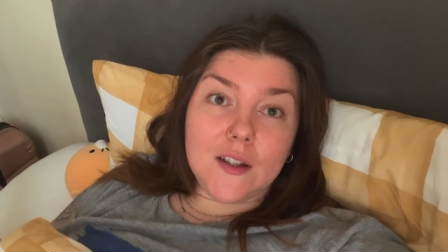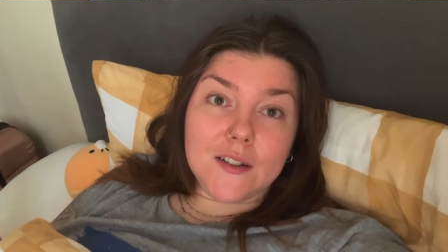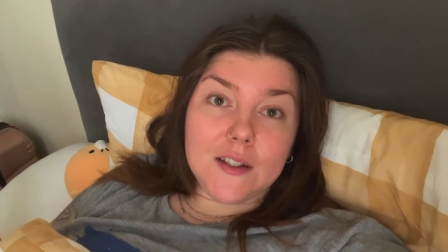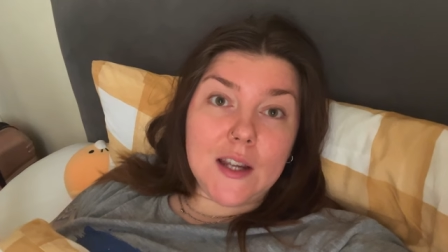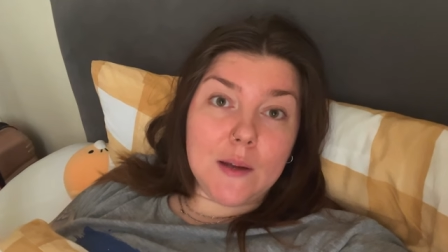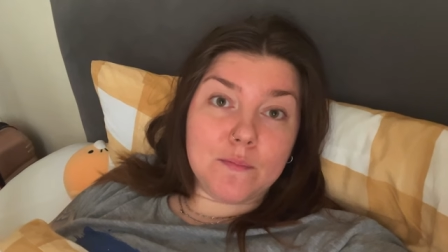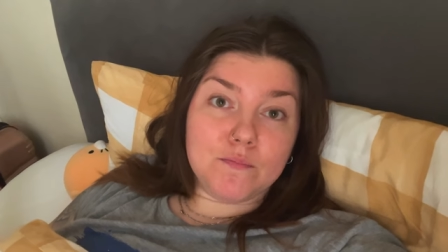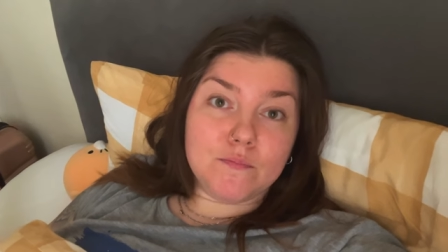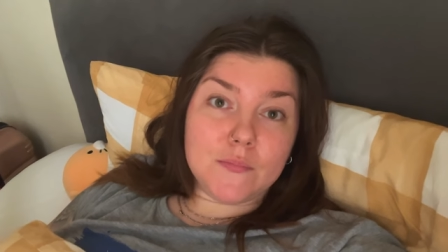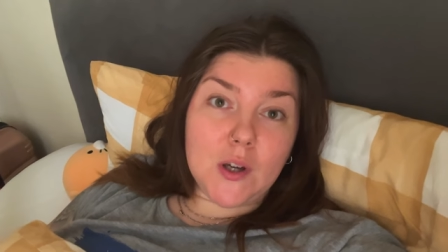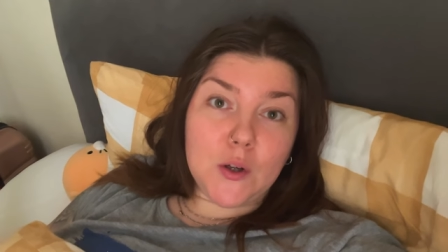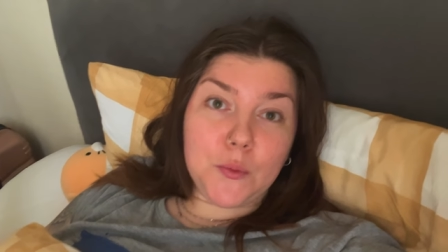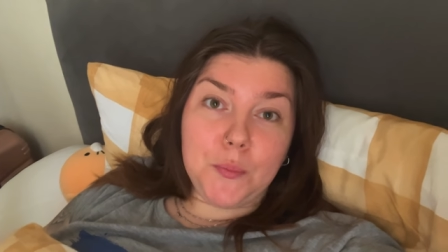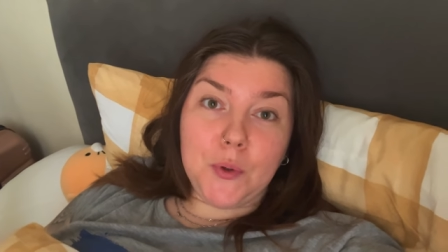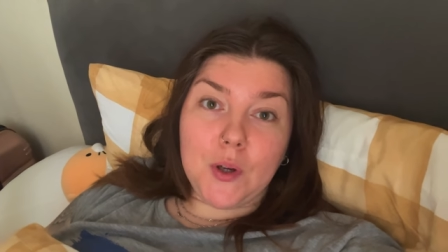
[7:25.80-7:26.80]
yeah i
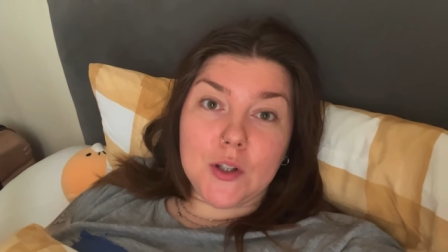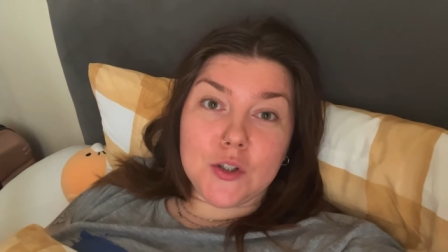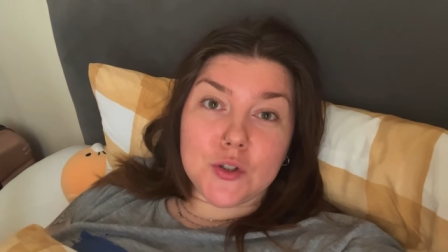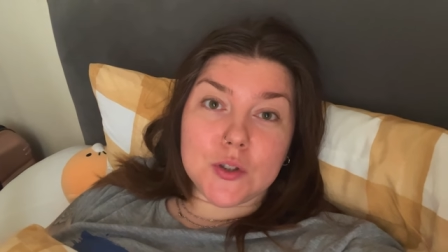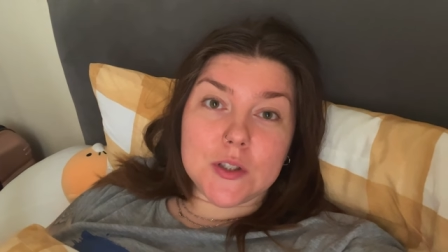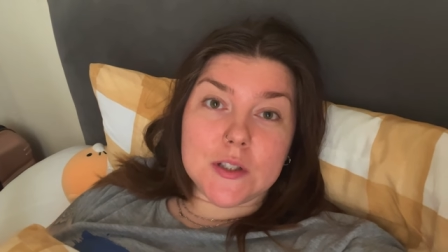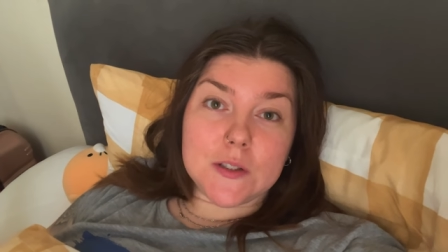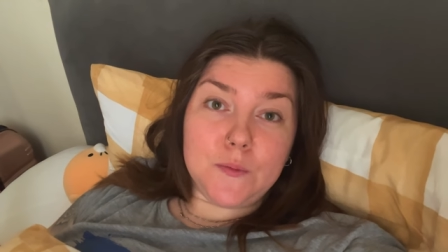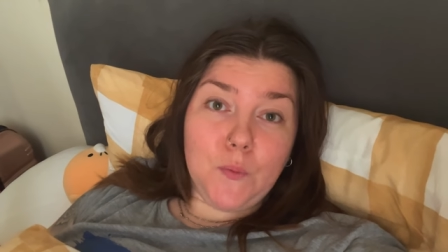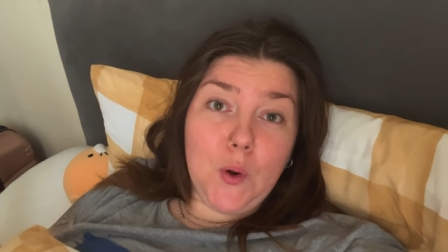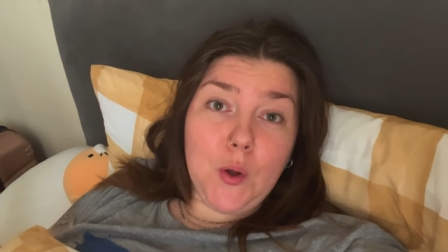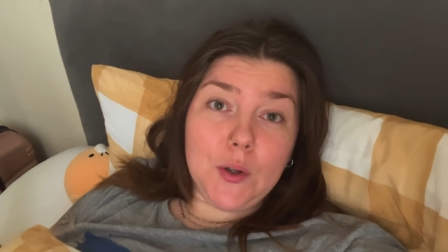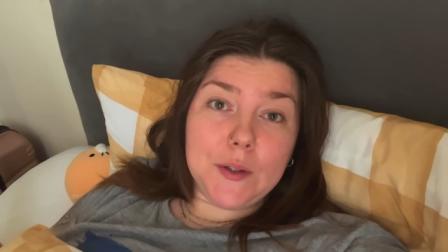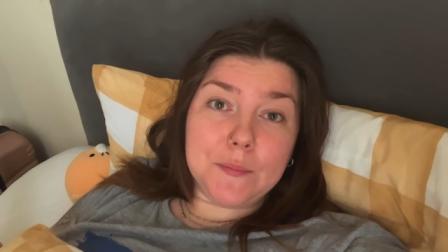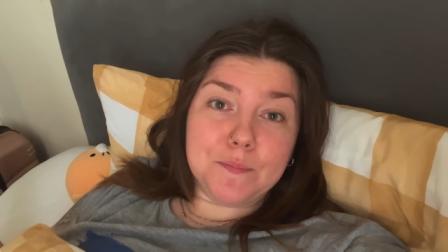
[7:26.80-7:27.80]
hope you enjoyed this
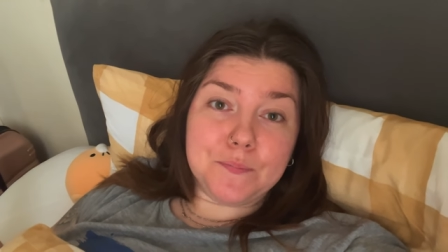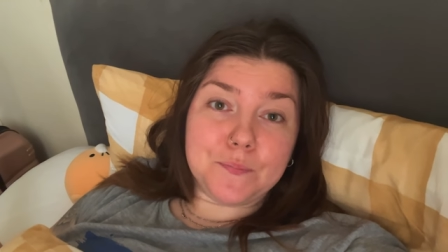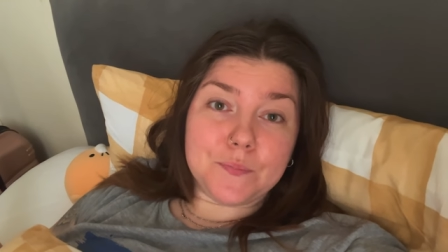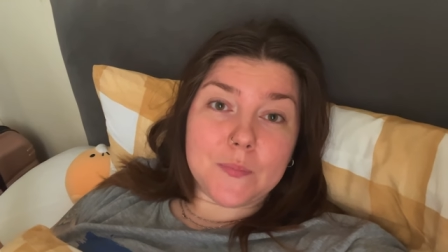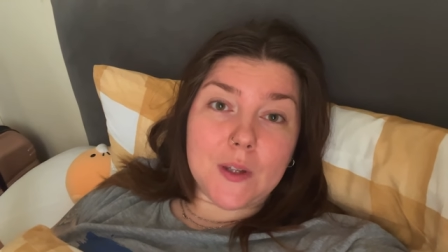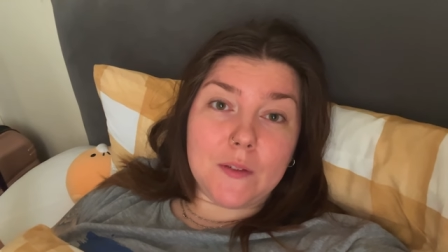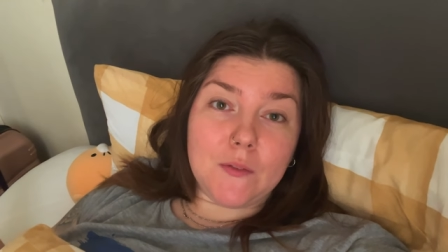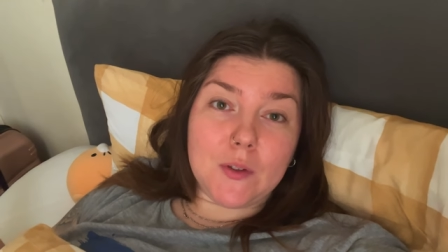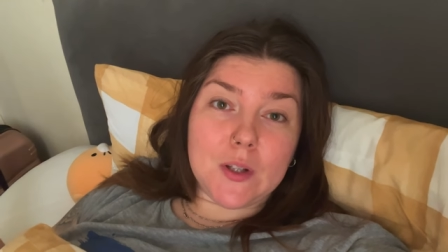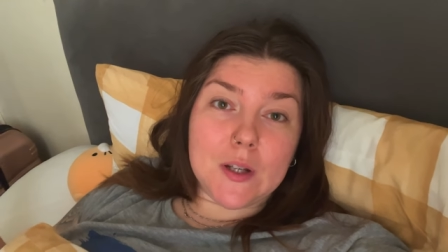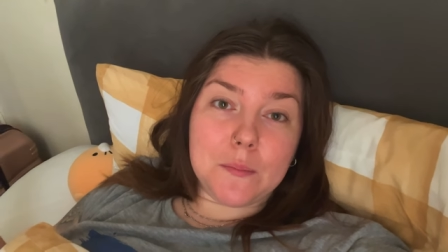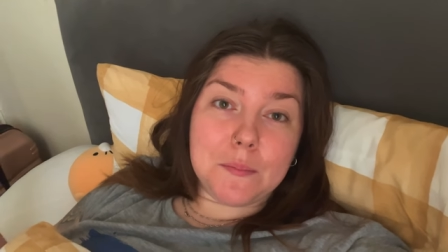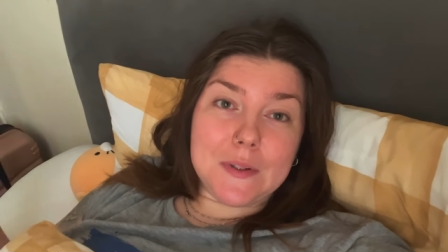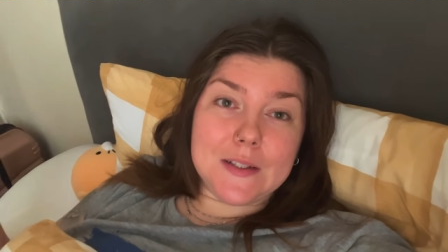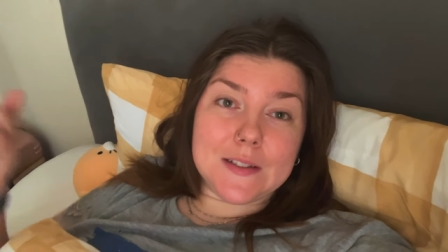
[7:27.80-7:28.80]
vlog if you
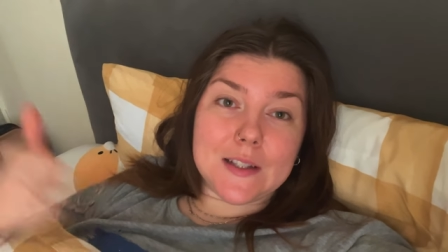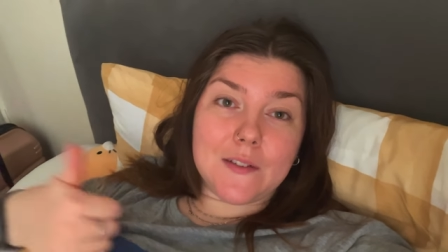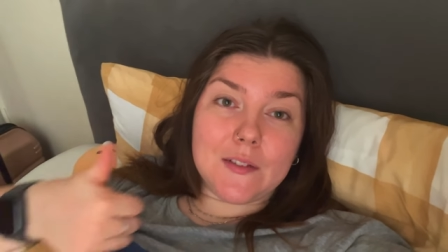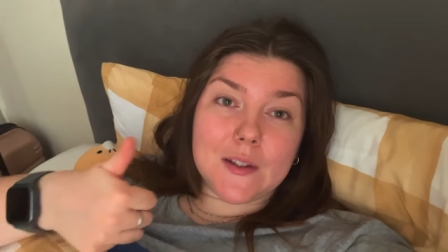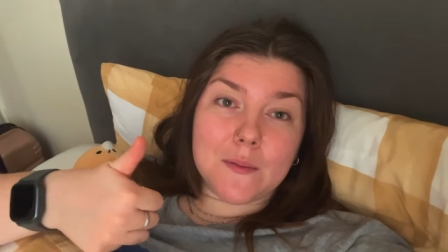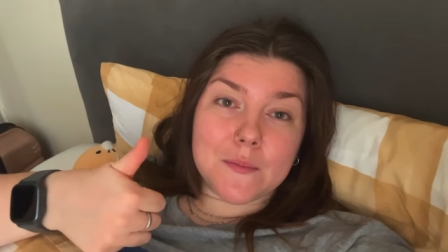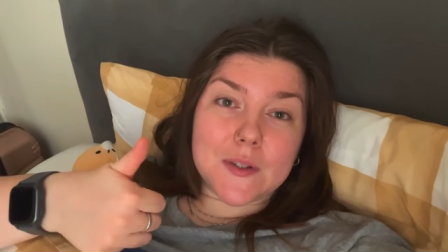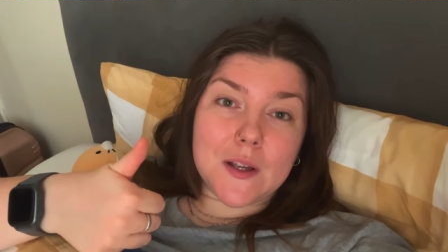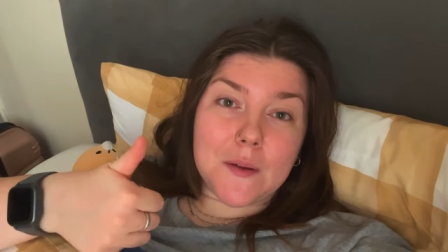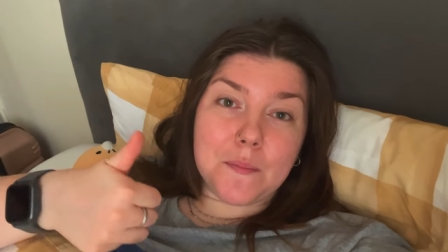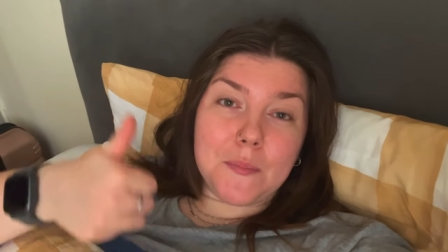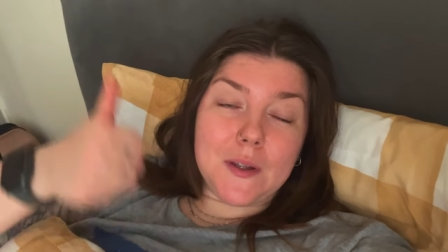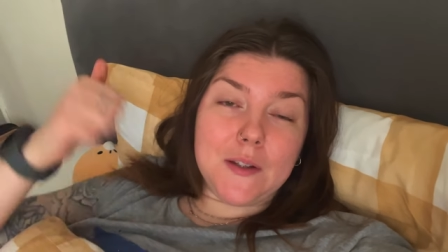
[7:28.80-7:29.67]
did please give a thumbs up